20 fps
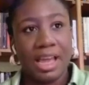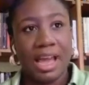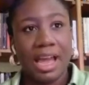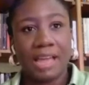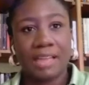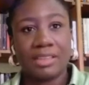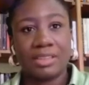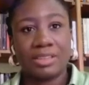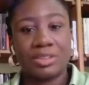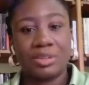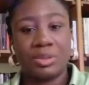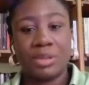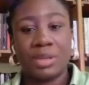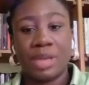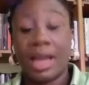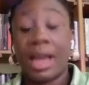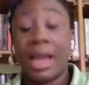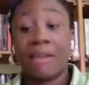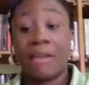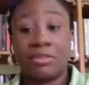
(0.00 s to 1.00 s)
And so,
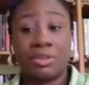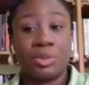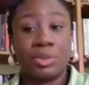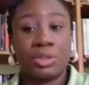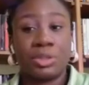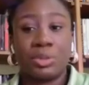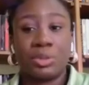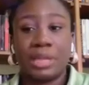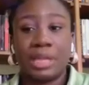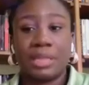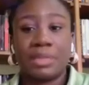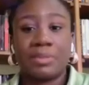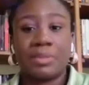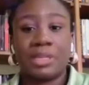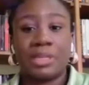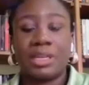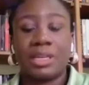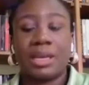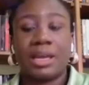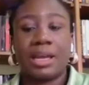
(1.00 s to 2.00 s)
yeah, I agree with you that the
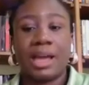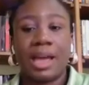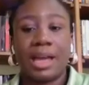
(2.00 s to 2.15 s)
media